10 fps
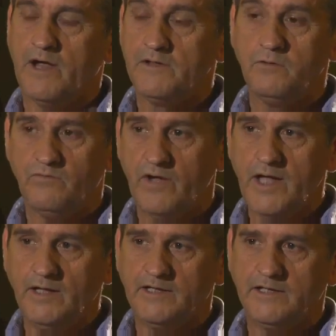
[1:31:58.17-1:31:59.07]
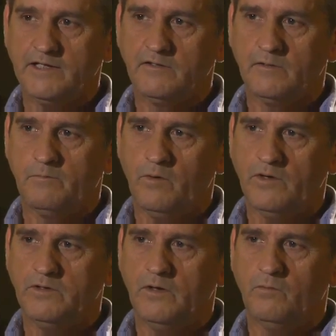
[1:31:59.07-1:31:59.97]
and you finally get to the
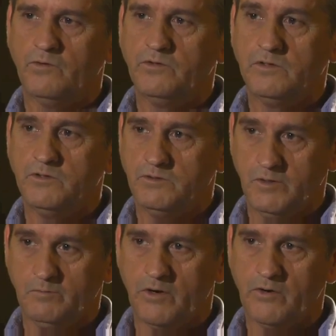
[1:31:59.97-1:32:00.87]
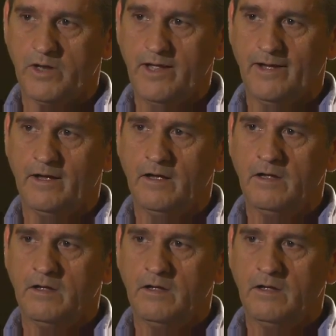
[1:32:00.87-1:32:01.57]
point, where you do burn out.